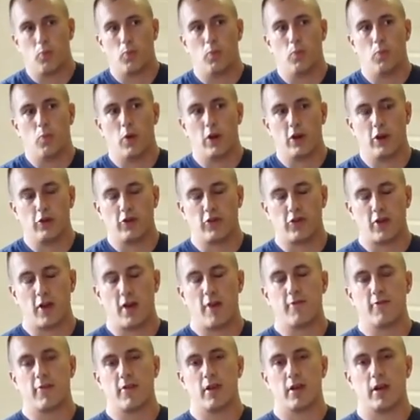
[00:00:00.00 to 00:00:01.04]
when you
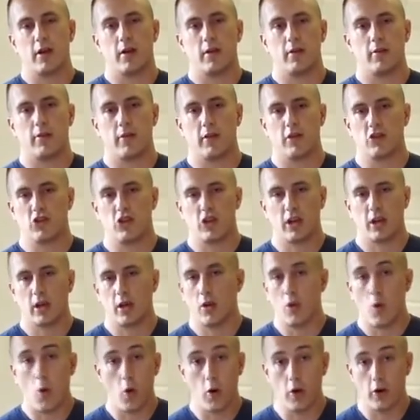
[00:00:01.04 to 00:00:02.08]
stuff the
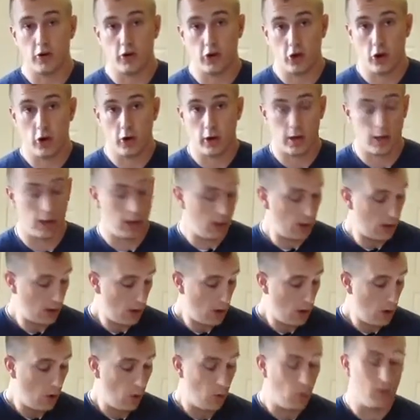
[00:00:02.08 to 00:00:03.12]
chicken or a turkey
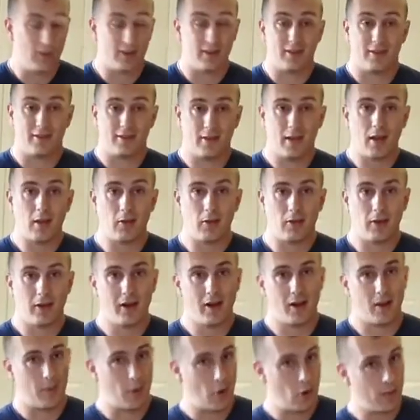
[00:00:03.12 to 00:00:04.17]
with the celery, and
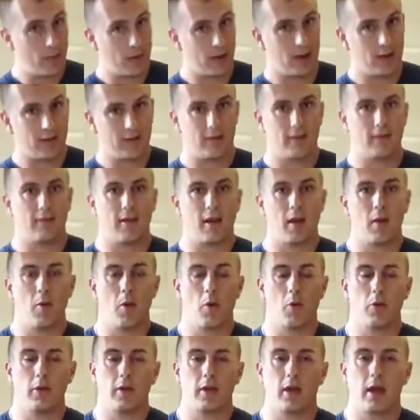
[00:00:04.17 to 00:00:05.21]
I'm hoping it's the same way
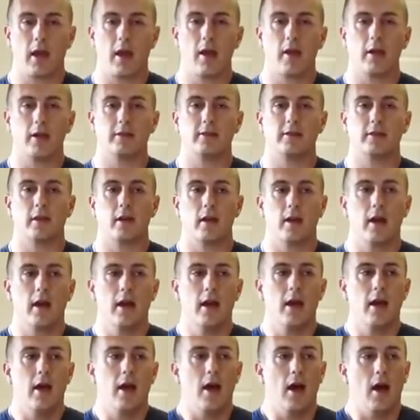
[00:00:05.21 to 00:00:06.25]
with the carrots,
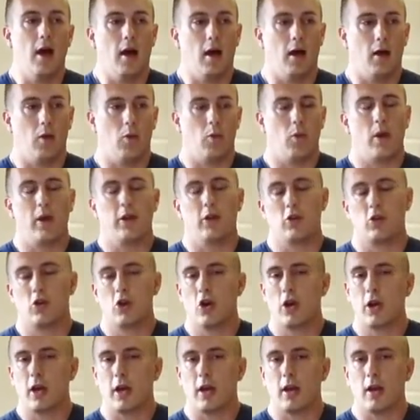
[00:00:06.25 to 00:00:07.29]
when you
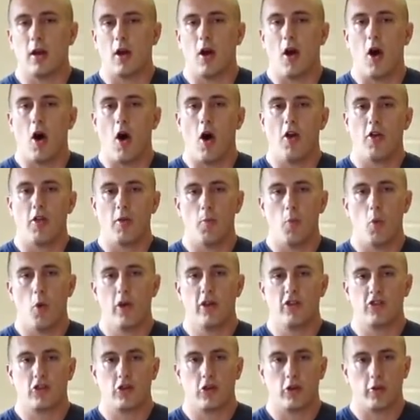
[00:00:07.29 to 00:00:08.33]
cook it, all the
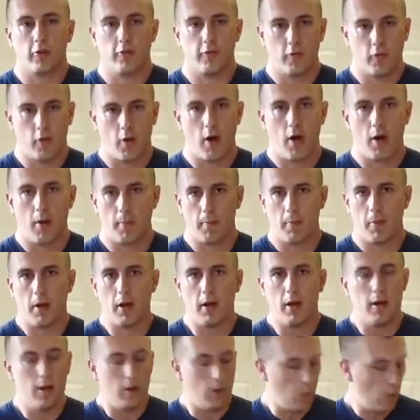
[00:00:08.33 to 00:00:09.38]
moisture from
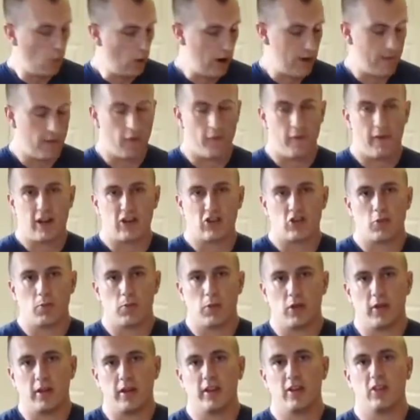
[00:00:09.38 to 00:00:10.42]
whatever
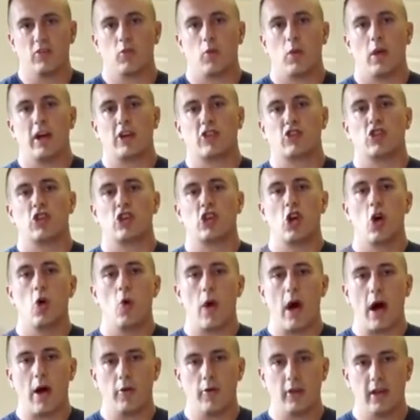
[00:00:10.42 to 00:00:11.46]
vegetable it is will actually go
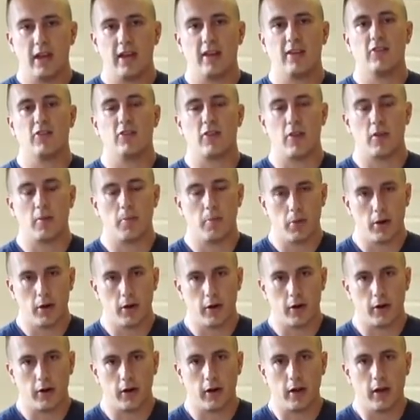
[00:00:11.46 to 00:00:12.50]
out into the
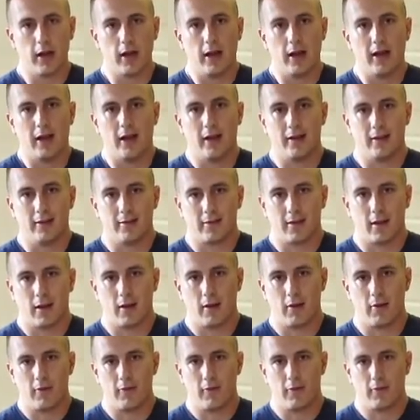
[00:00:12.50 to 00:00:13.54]
bird, instead
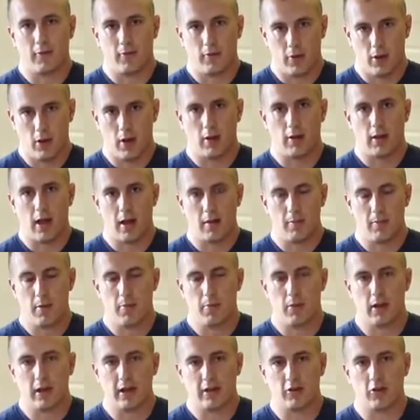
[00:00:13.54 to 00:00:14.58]
of, a lot of
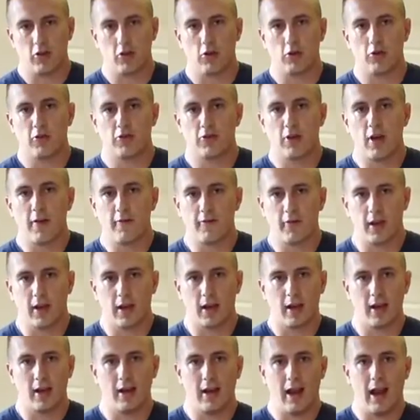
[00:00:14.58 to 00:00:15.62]
people like to do stuffing
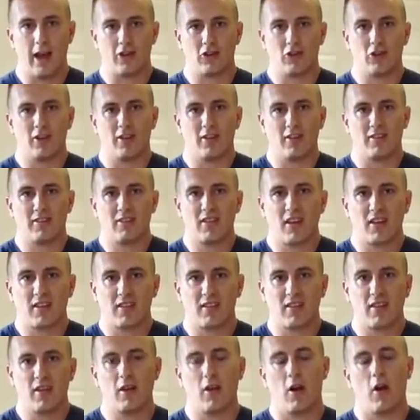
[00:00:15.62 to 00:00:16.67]
and it actually
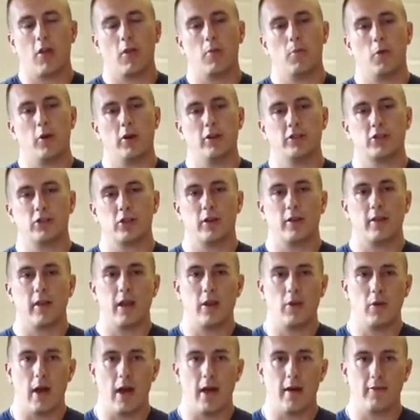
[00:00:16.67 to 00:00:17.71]
sucks in all the moisture, and then
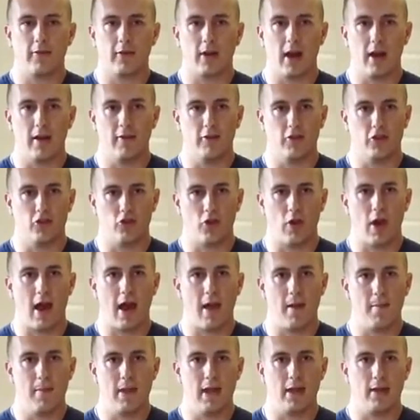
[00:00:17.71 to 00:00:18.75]
you have kind of a
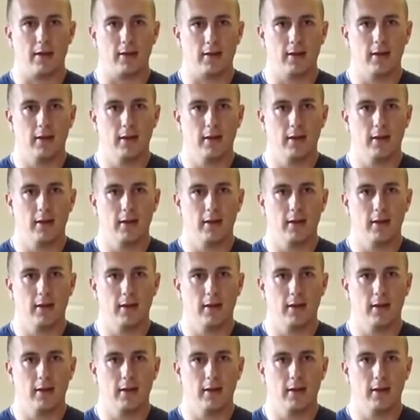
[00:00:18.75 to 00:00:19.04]
dry meat.